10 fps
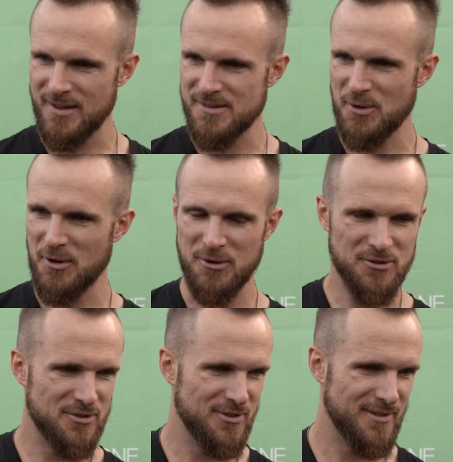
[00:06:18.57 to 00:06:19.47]
It's
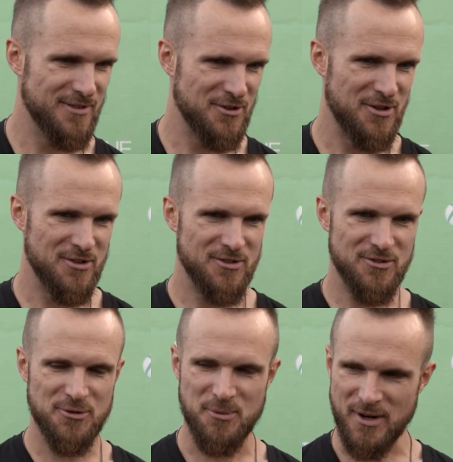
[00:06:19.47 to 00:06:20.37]
hers, and
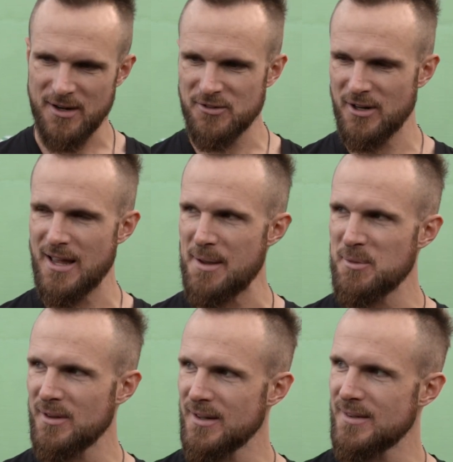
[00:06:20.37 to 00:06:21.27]
we've kind of tried to
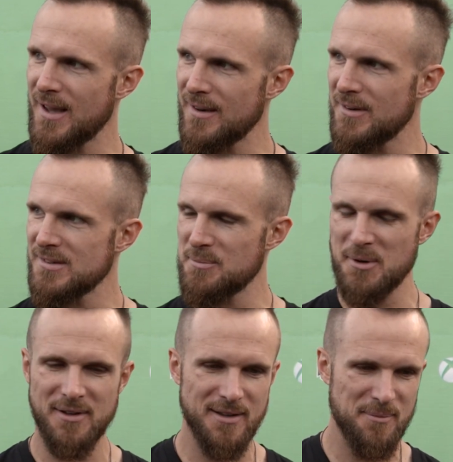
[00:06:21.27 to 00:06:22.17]
emulate that
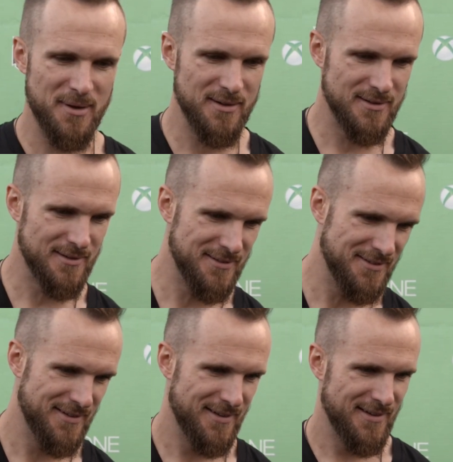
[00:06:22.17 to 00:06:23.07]
recipe a little bit, and
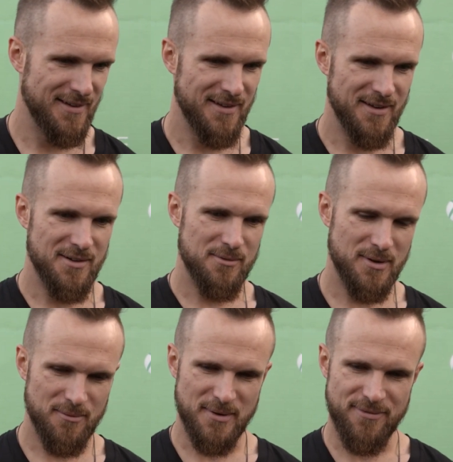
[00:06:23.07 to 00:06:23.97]

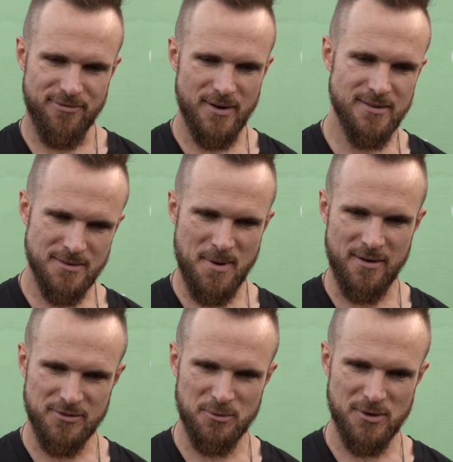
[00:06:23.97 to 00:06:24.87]
we freeze them
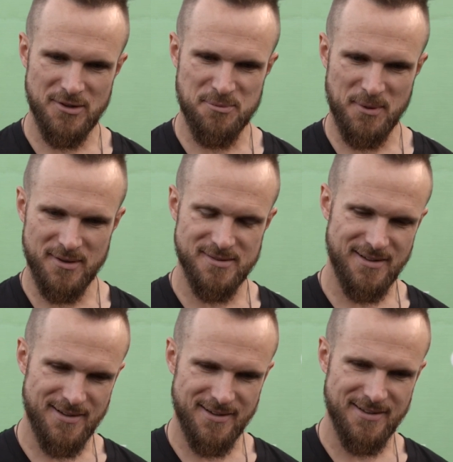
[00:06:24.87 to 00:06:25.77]
afterwards, because
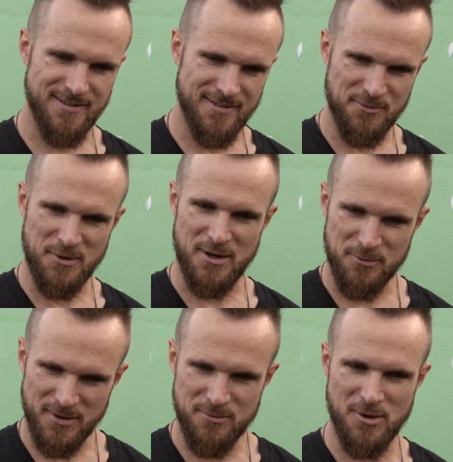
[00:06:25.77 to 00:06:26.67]
then I can, when I
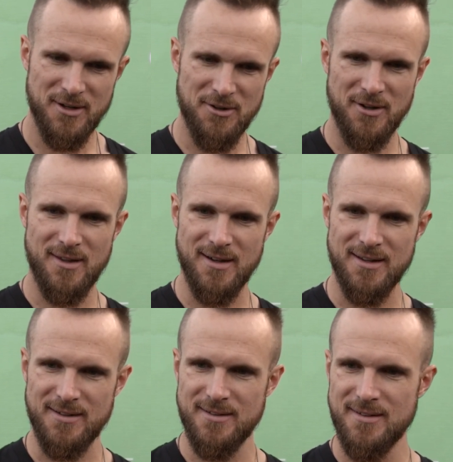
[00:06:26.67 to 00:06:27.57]
really want a cookie, I
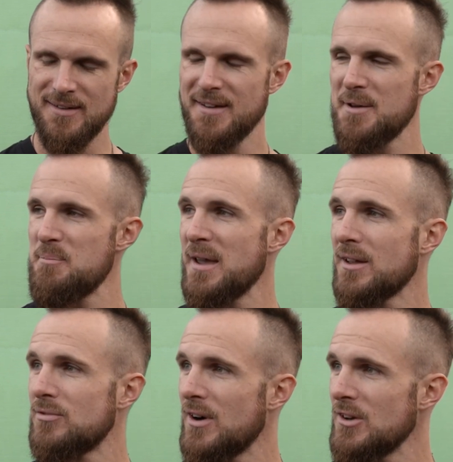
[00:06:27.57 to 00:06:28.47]
can make
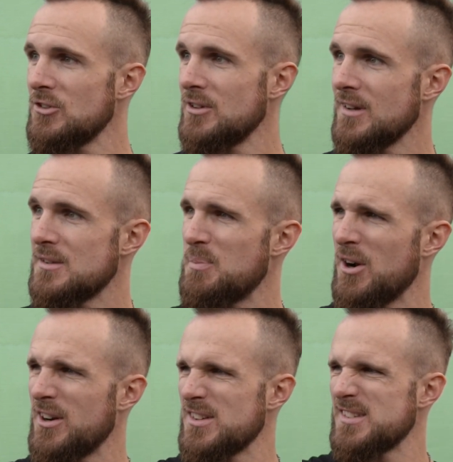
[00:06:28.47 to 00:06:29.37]
it fresh. It's
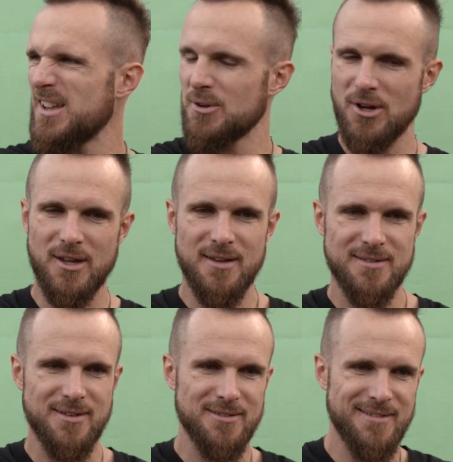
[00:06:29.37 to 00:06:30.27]
better than a stale cookie,
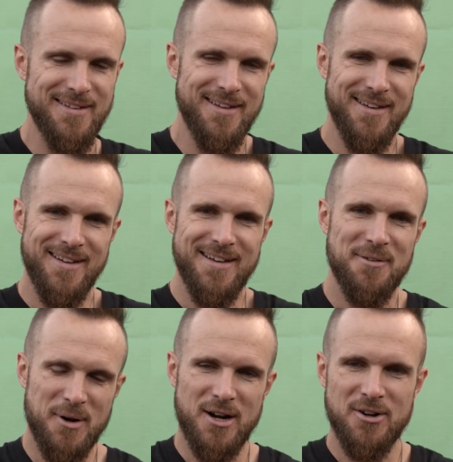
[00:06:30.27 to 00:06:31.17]
so
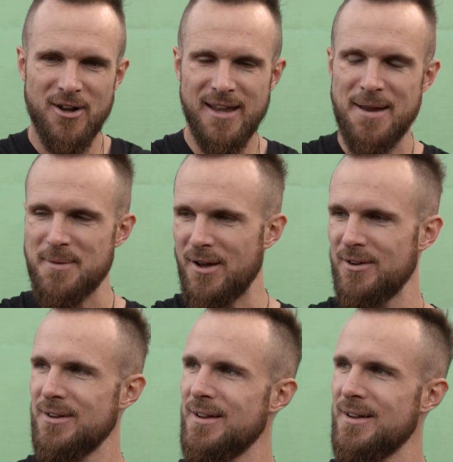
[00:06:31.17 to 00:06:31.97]
we got a cookie game down.